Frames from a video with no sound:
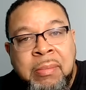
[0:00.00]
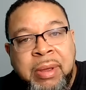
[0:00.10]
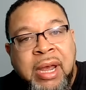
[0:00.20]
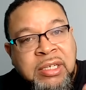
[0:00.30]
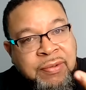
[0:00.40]

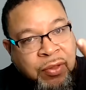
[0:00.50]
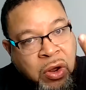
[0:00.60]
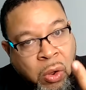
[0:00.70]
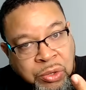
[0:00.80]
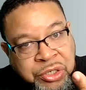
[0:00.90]
because of the
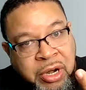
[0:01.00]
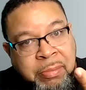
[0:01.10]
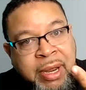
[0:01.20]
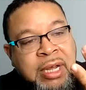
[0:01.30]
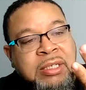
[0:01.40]
culture,
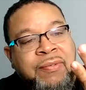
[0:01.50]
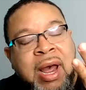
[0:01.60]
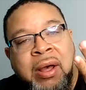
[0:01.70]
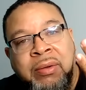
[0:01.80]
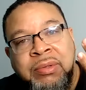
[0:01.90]
because of
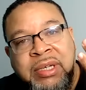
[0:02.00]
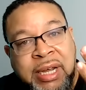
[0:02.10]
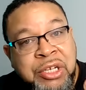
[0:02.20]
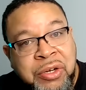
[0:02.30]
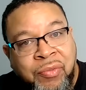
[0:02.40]
how kids are